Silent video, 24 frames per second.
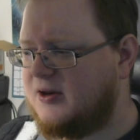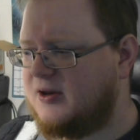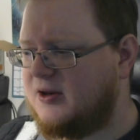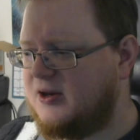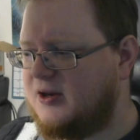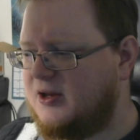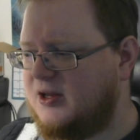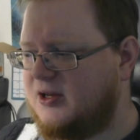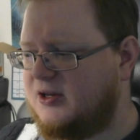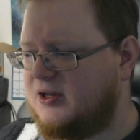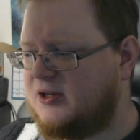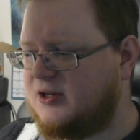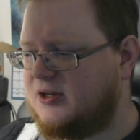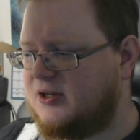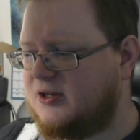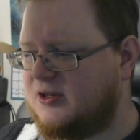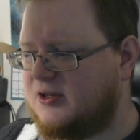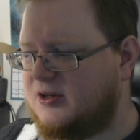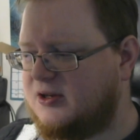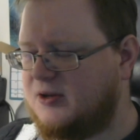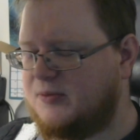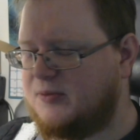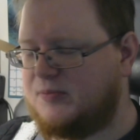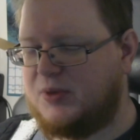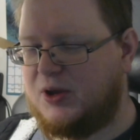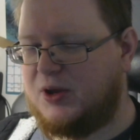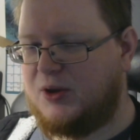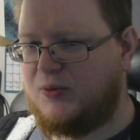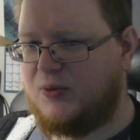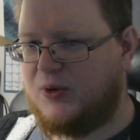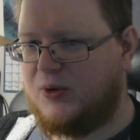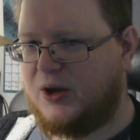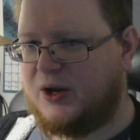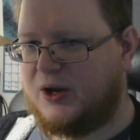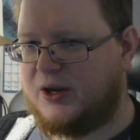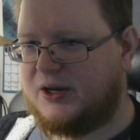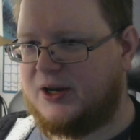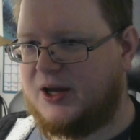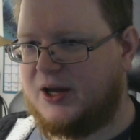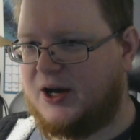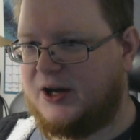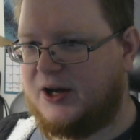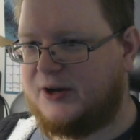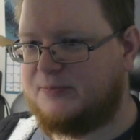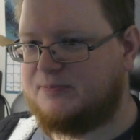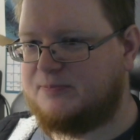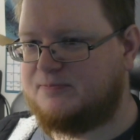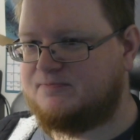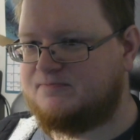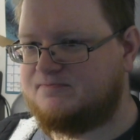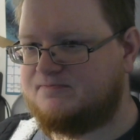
need to be worked on.